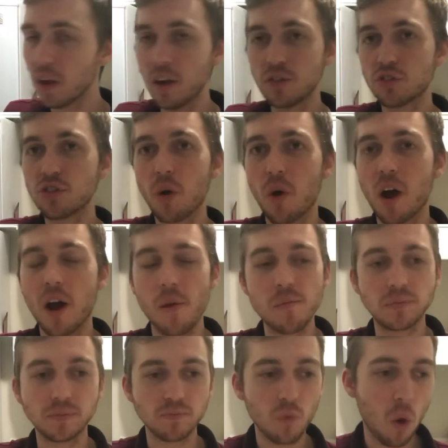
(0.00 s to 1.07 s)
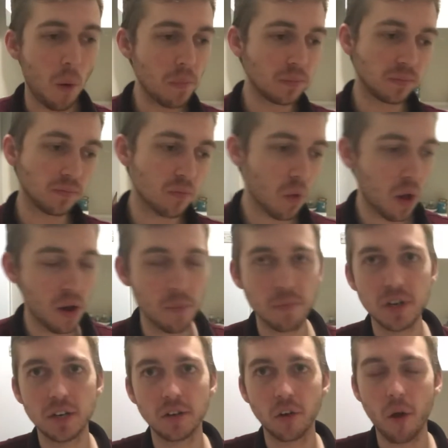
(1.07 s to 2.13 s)
It's so hot.
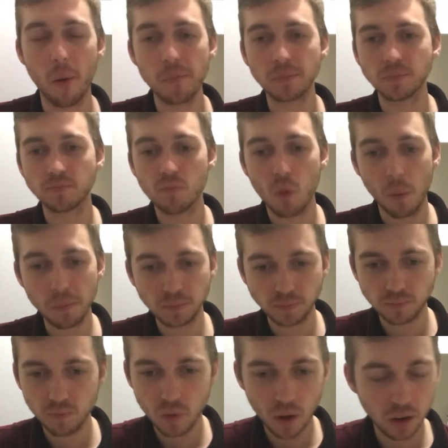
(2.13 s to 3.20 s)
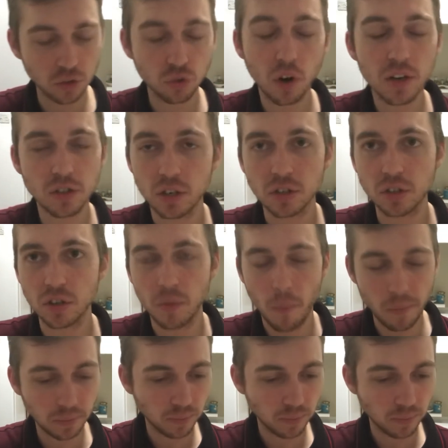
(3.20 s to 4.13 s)
Immediately. It's crazy because it